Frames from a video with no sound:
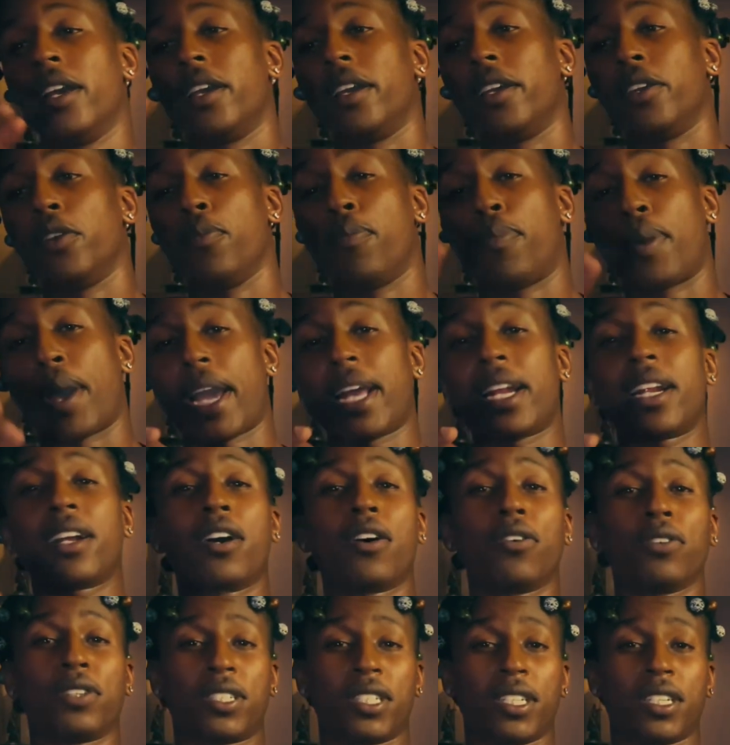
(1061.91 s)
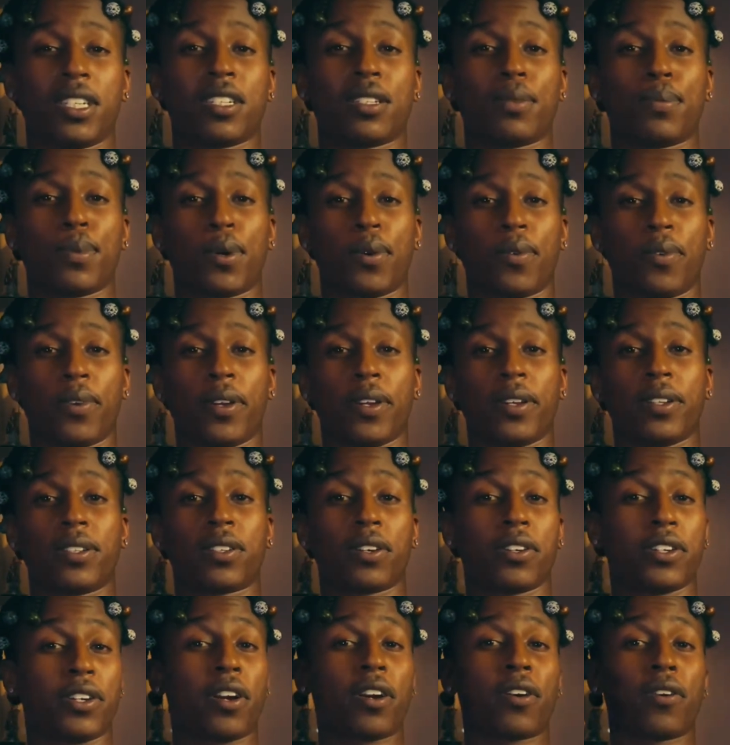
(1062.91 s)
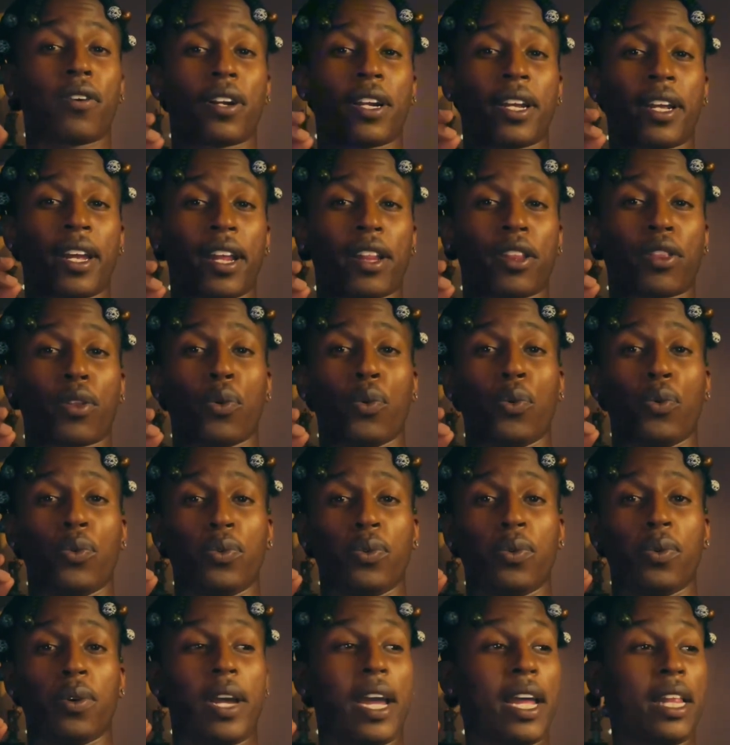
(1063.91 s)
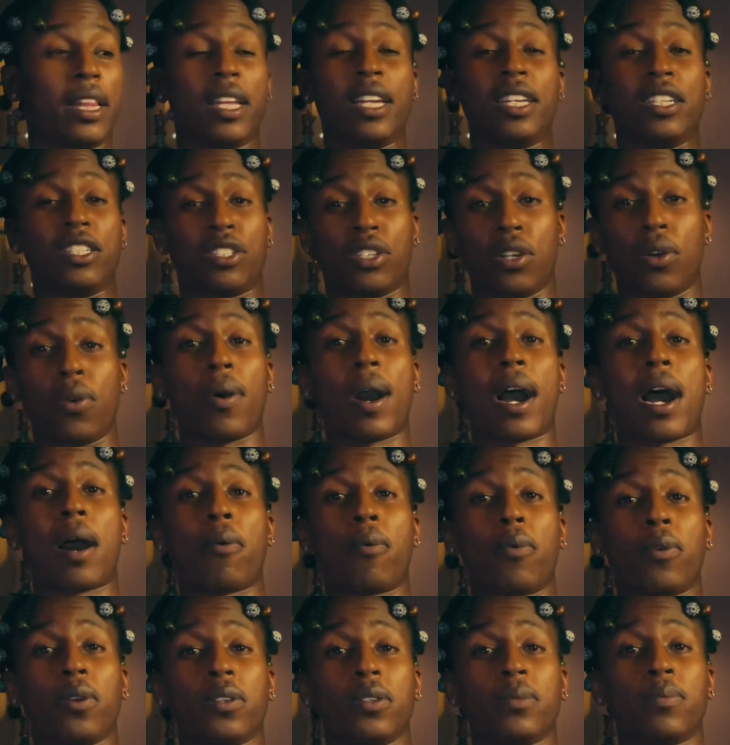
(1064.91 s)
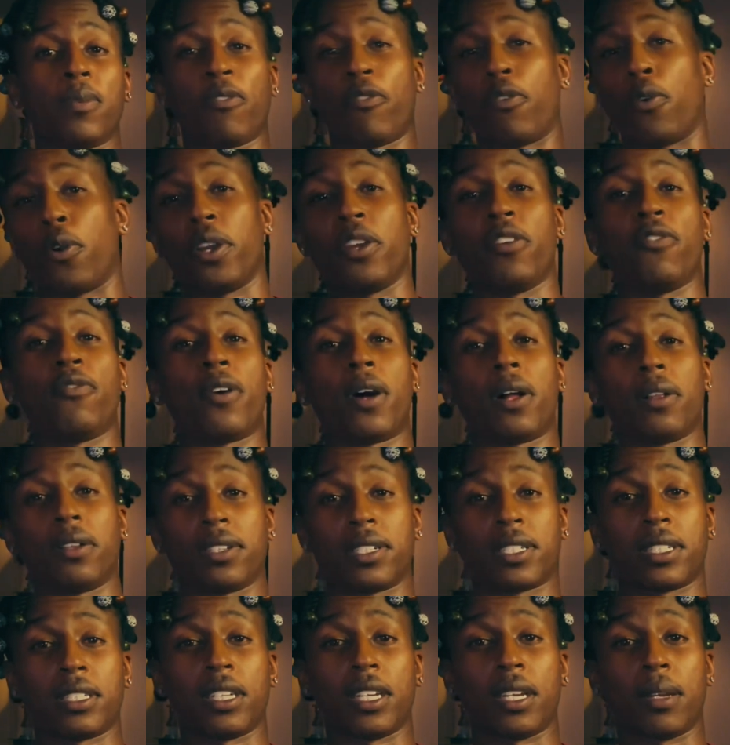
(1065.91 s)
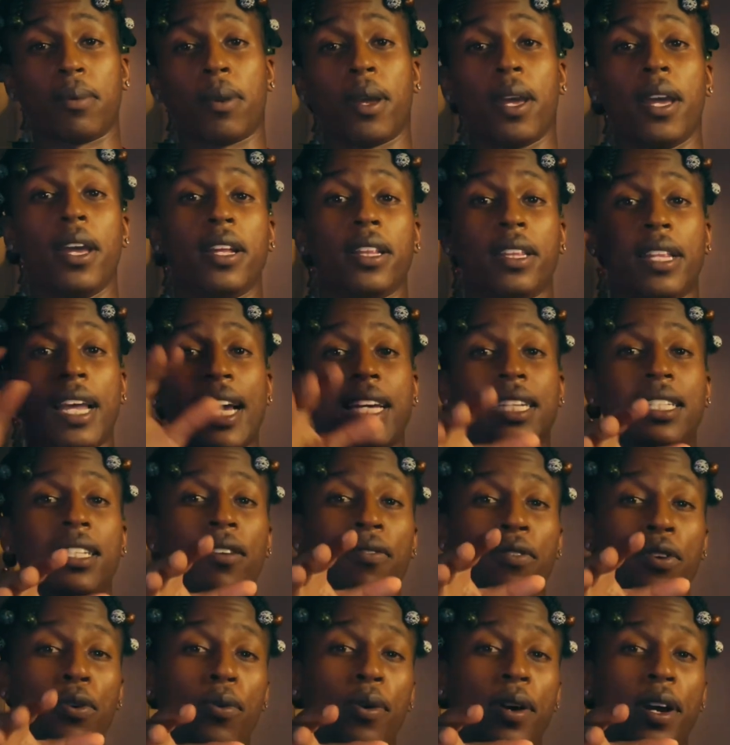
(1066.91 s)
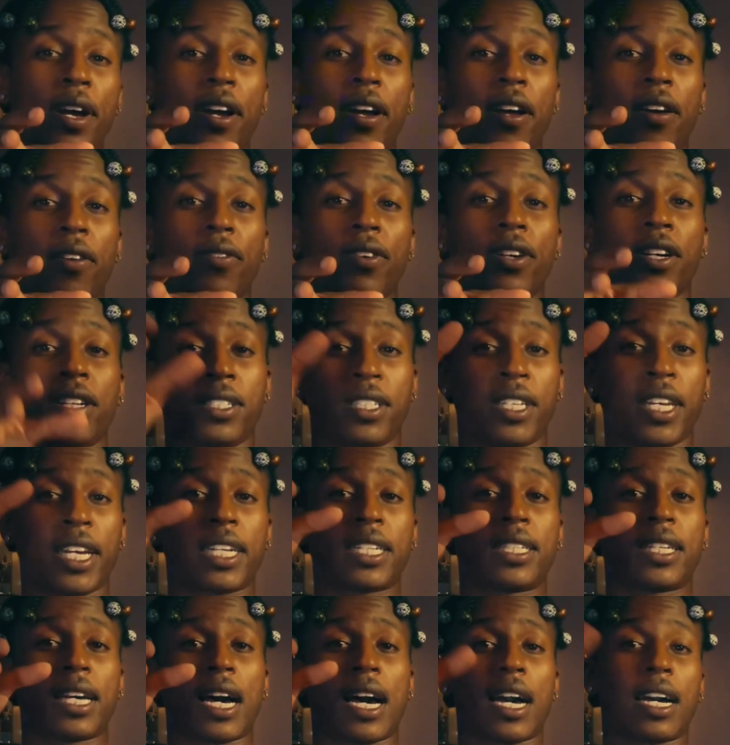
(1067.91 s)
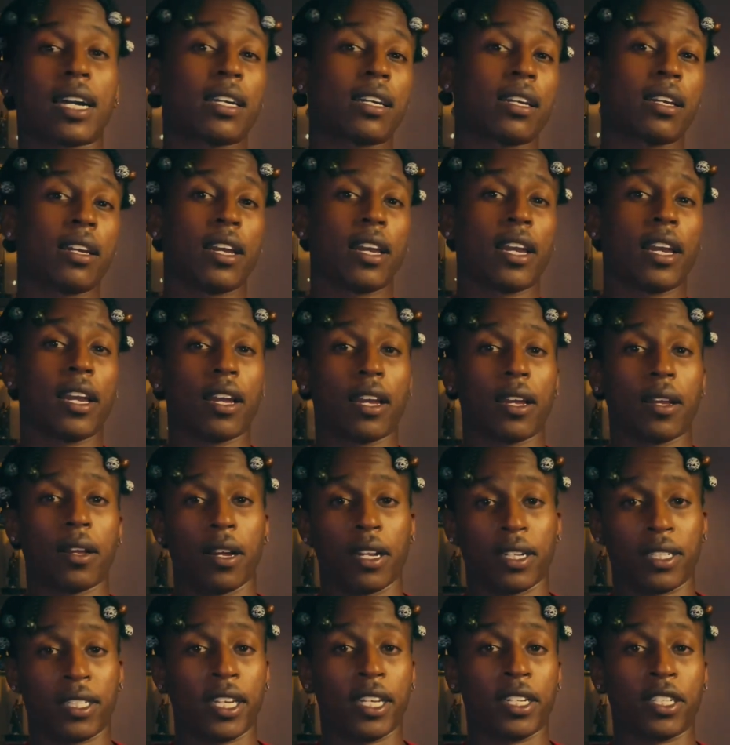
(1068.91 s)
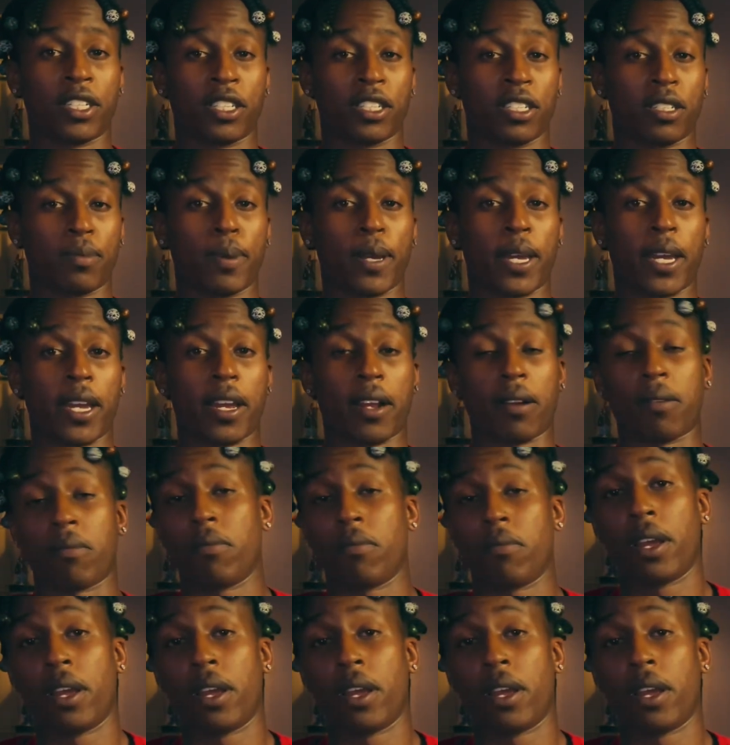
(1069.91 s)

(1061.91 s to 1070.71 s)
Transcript: You pay to go see this movie, so you're going to get through at least 2 hours before you fall asleep. That's if you have a TikTok attention span.